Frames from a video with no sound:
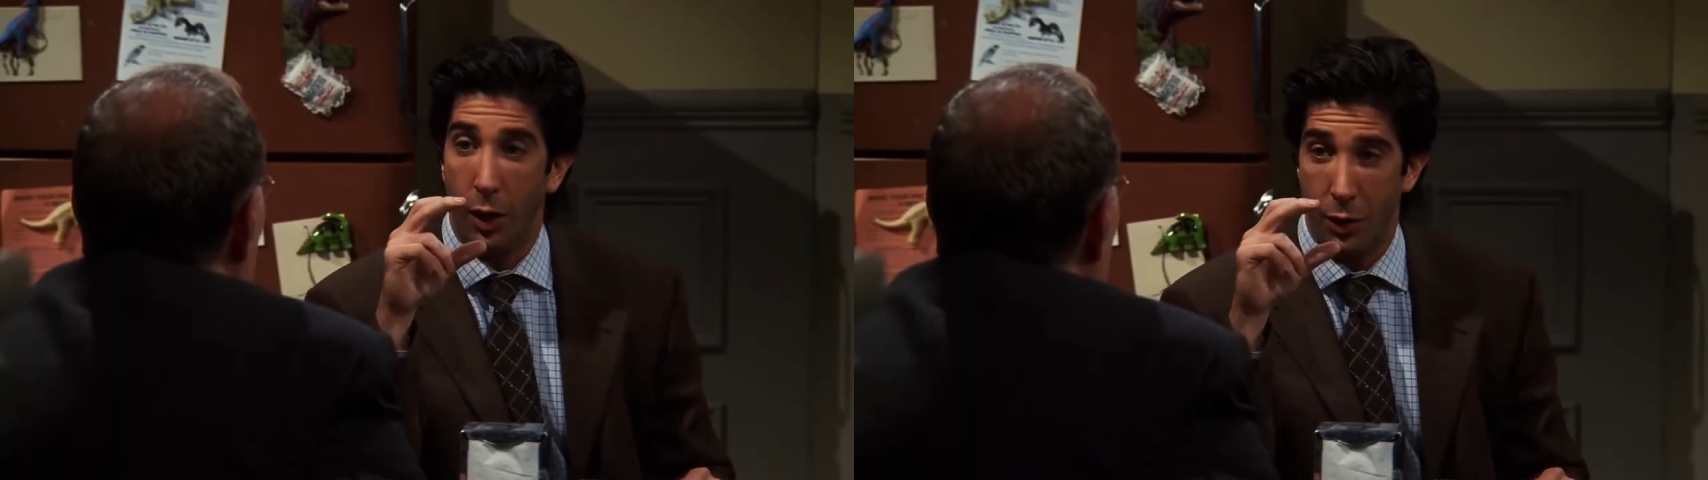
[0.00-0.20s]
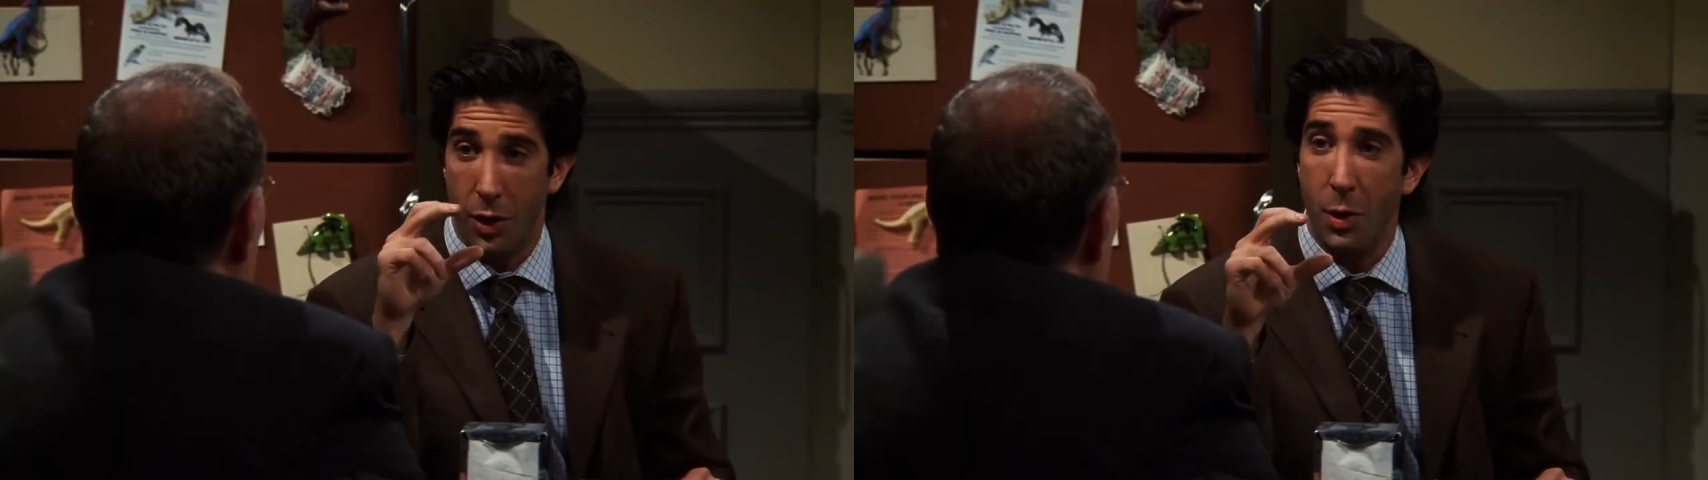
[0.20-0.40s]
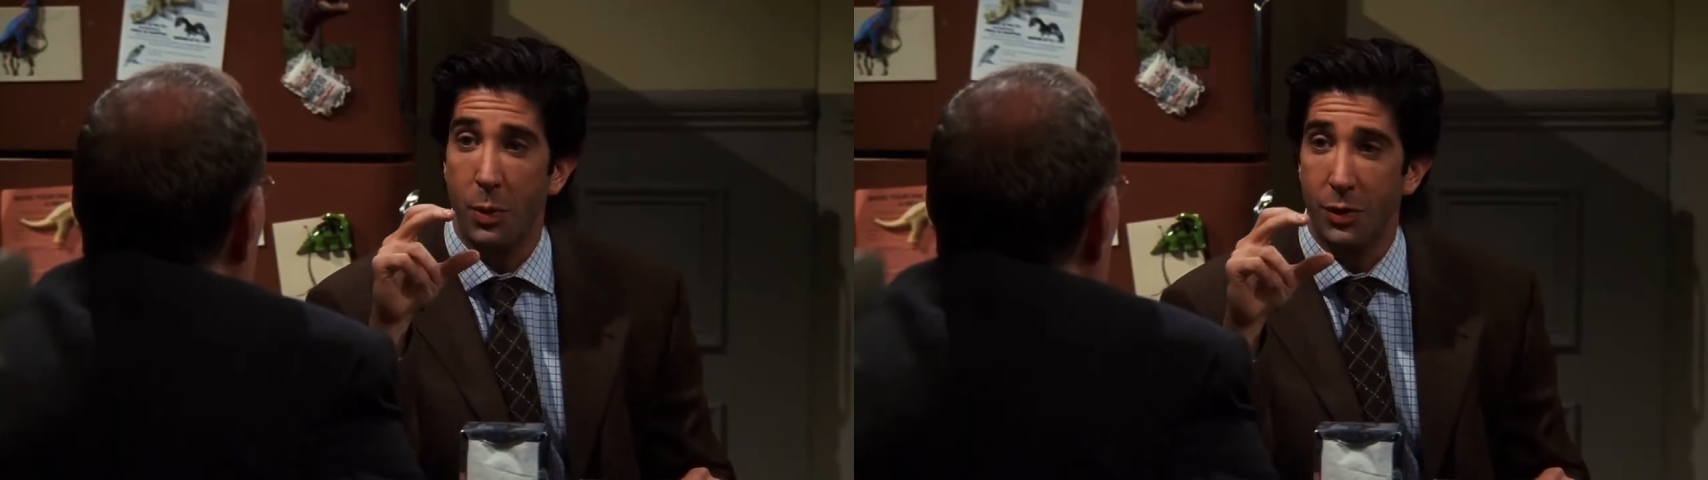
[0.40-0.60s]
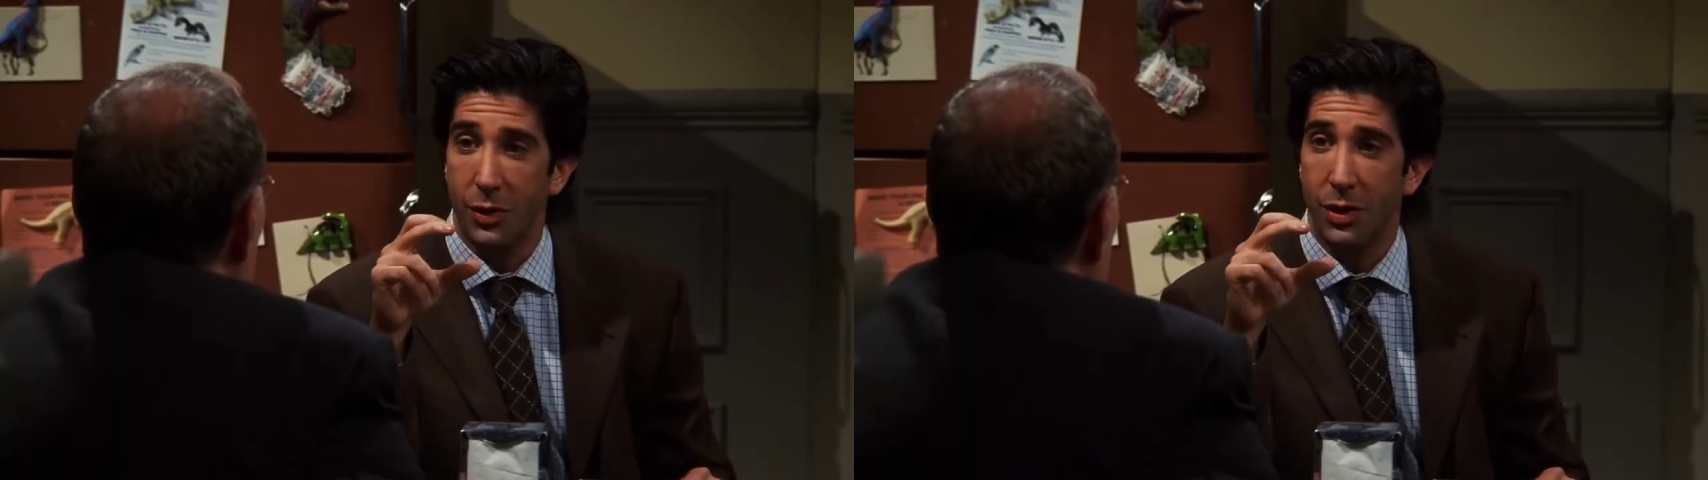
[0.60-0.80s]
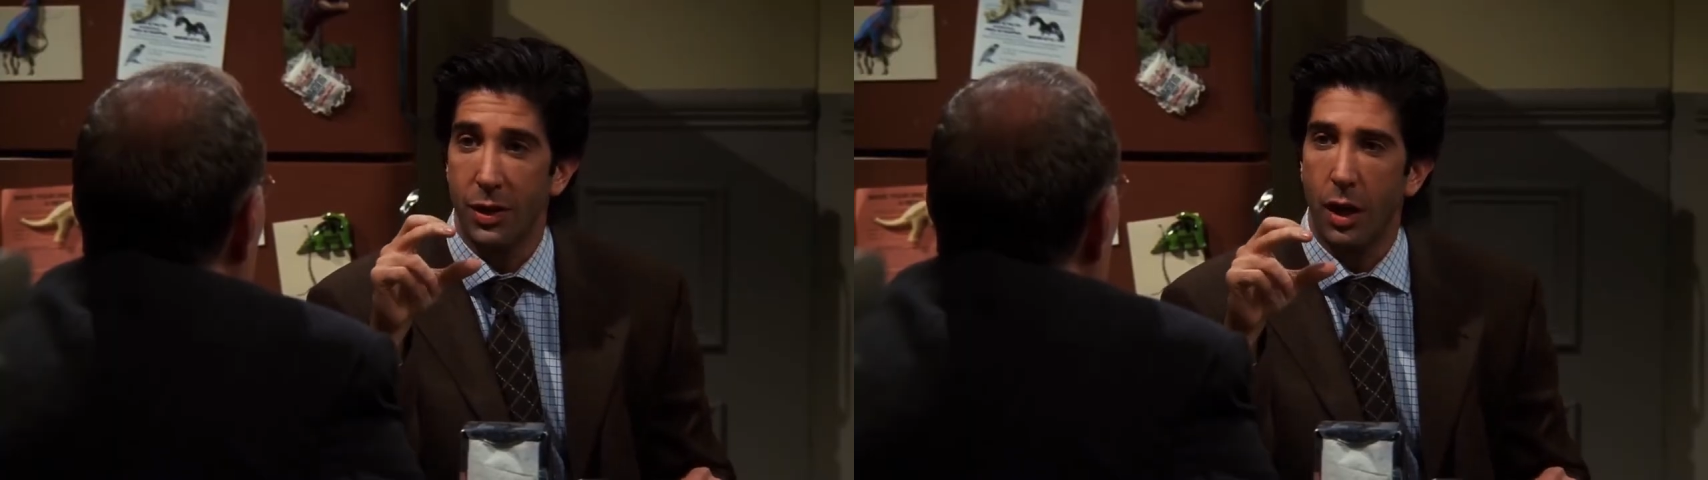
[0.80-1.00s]
"My
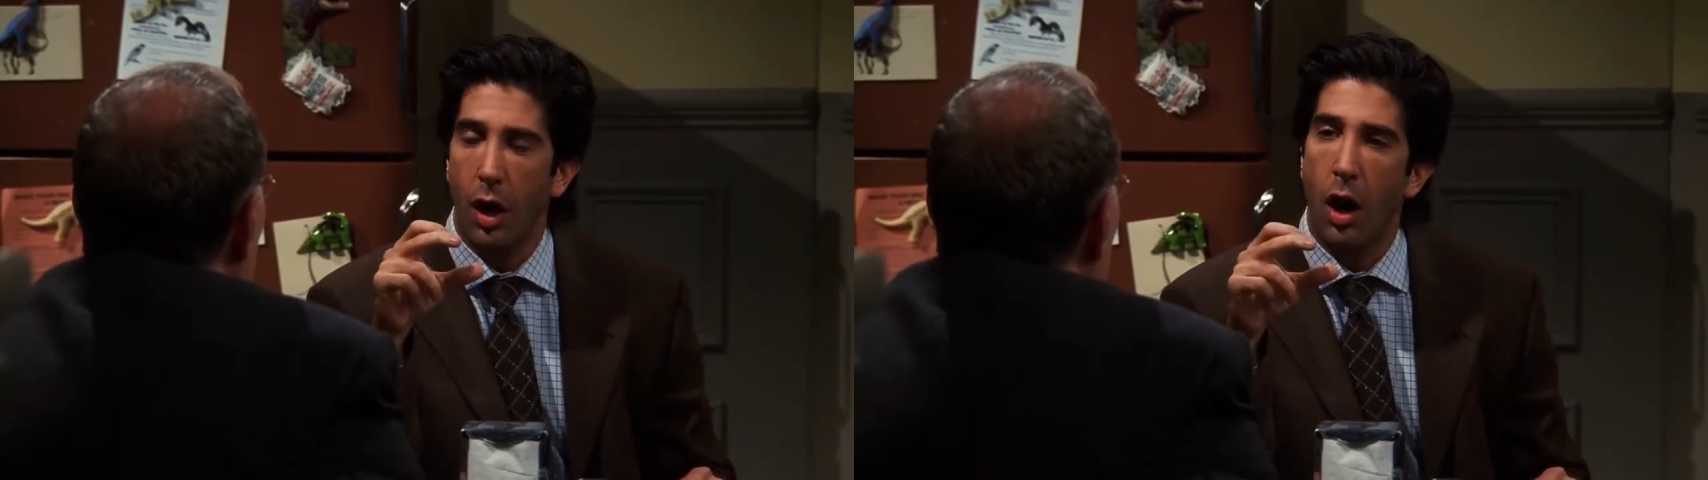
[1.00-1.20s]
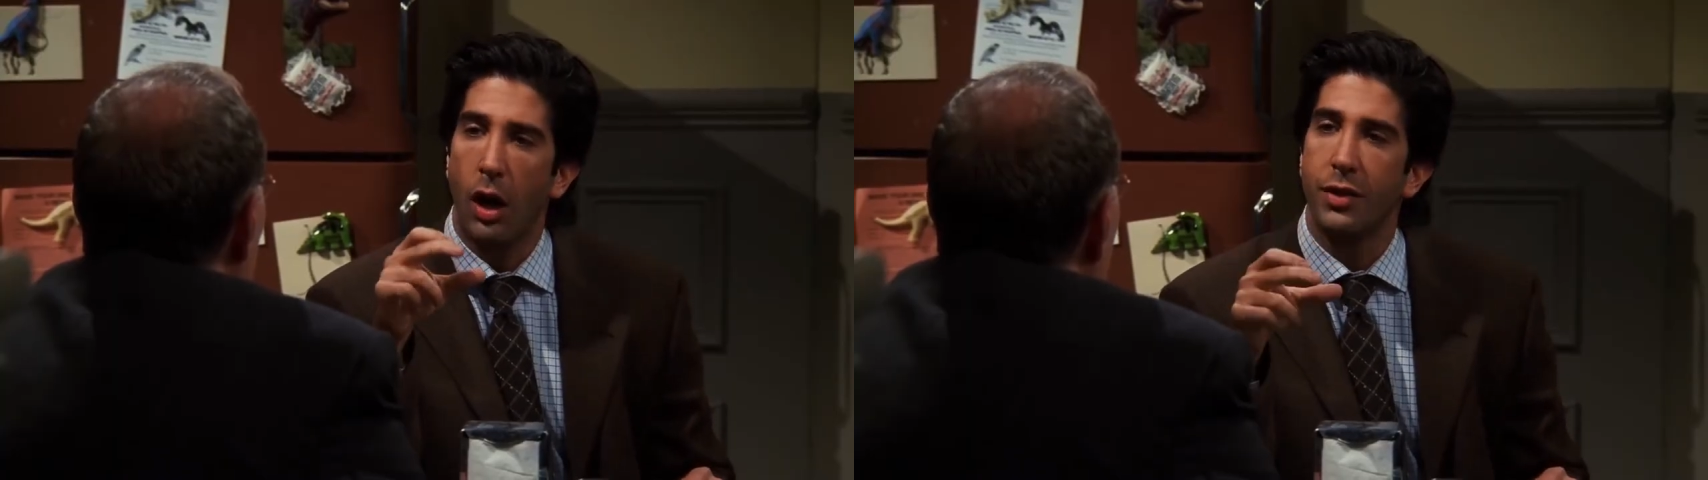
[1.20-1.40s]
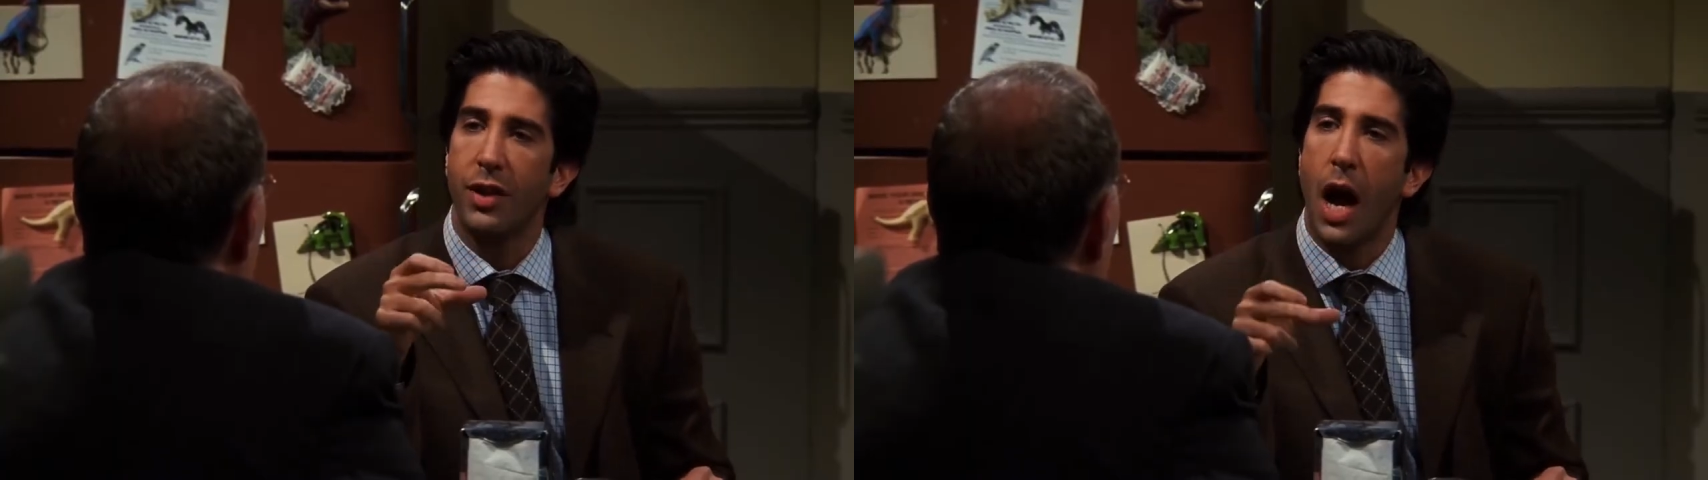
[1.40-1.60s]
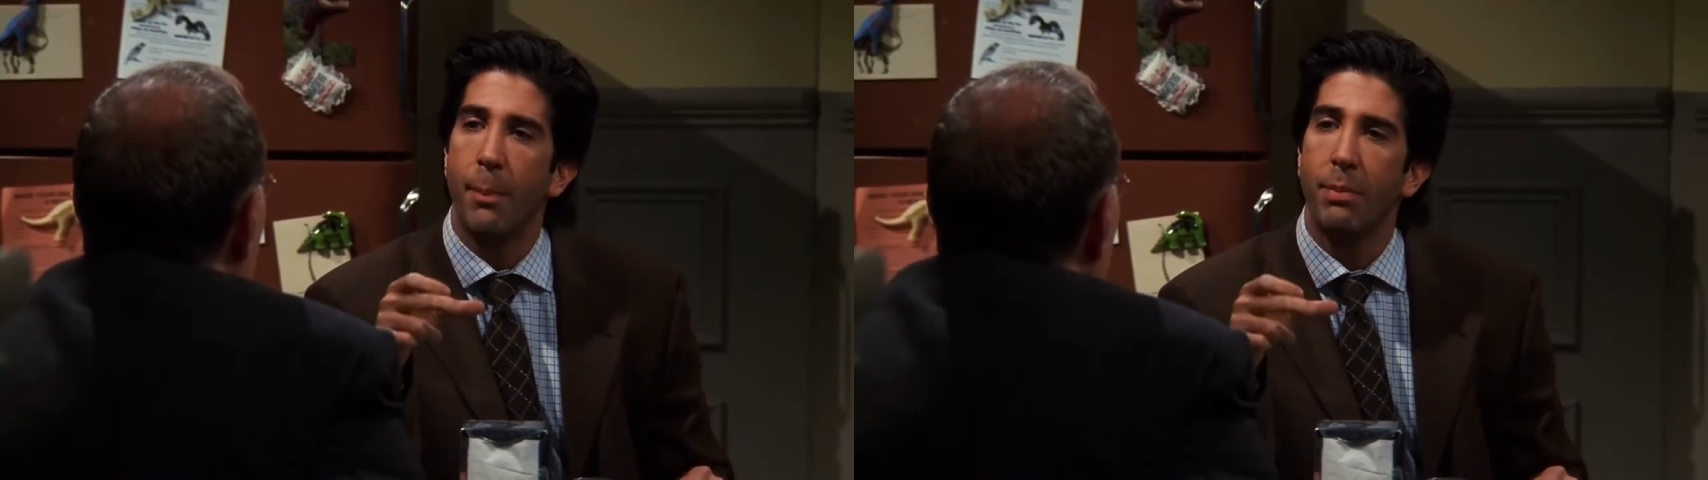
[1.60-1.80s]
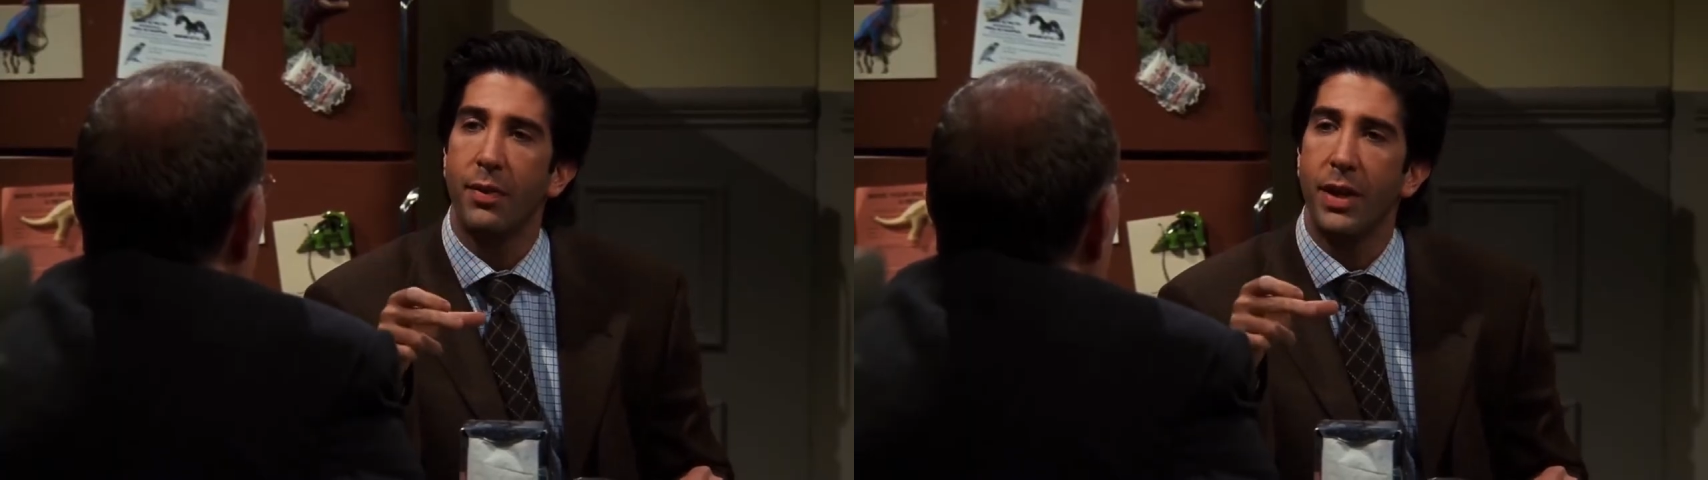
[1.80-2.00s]
sandwich?"
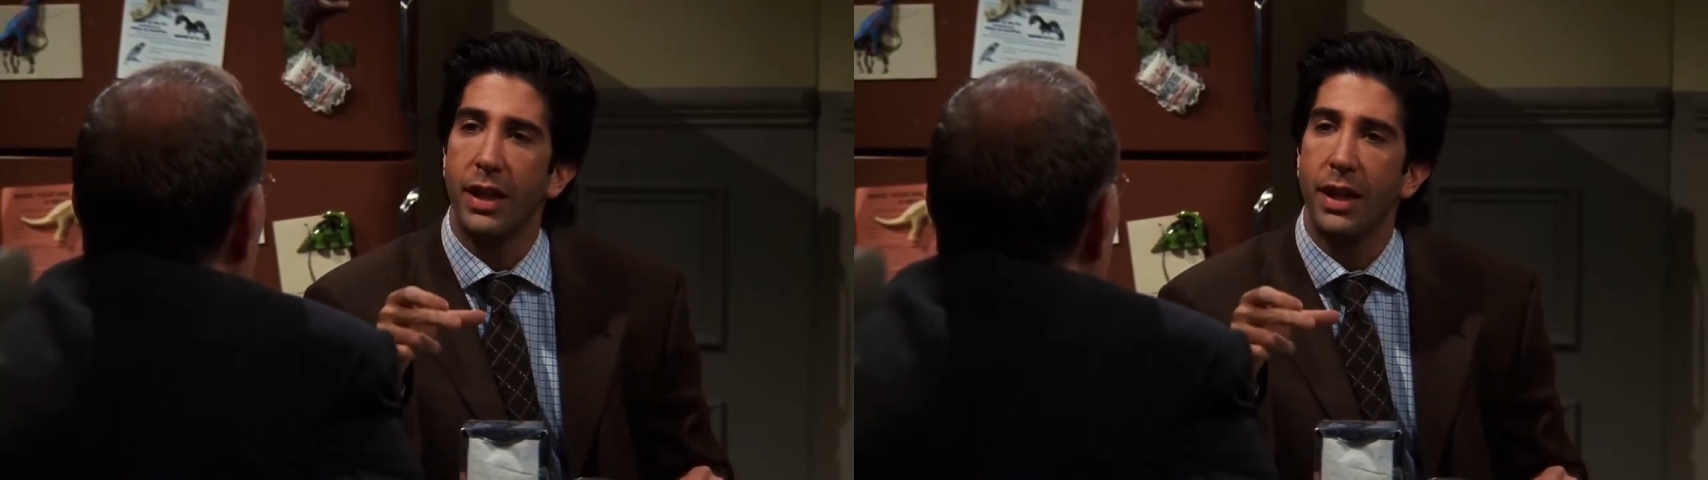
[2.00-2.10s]
repeatedly at his